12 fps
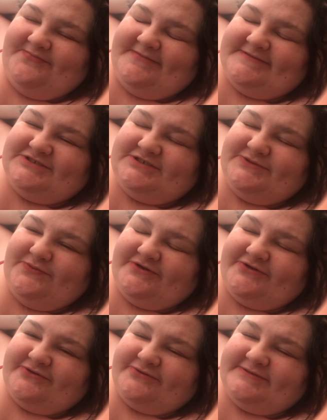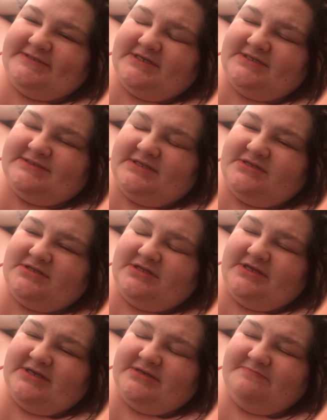It's just one of those things. And then,
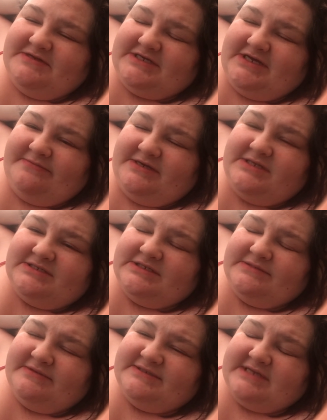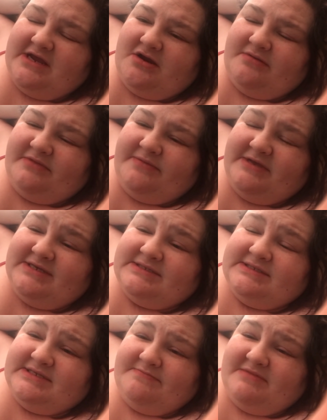like, my diabetes has been scaring me because
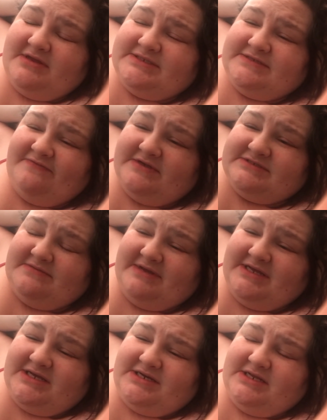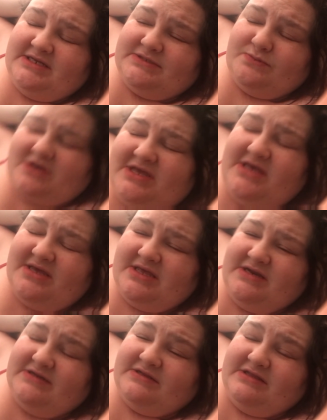it's affected my kidneys. Well, I can't
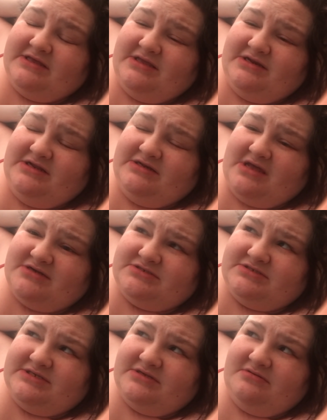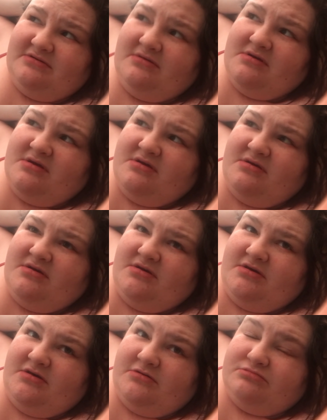get into the kidney doctor till
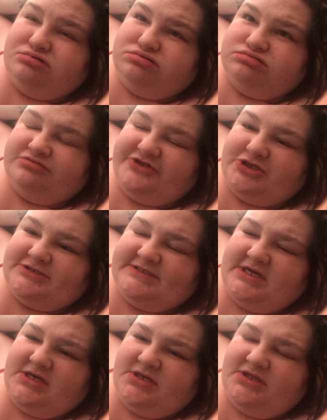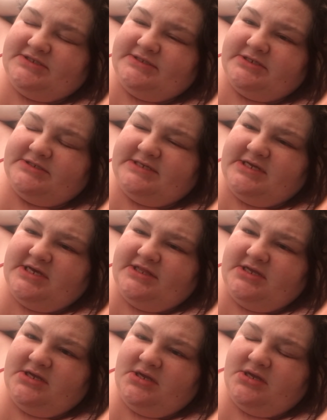Thursday, I
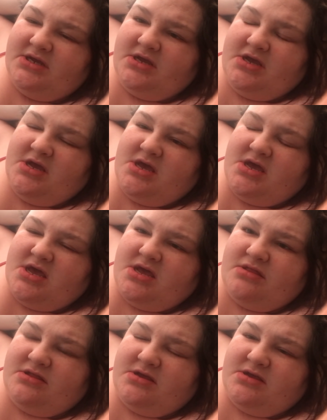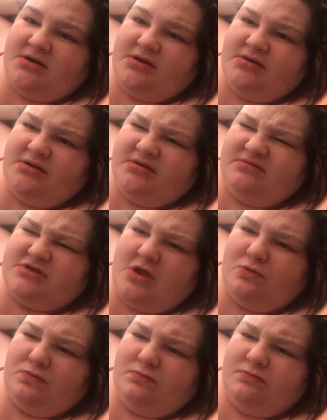think. And then, no.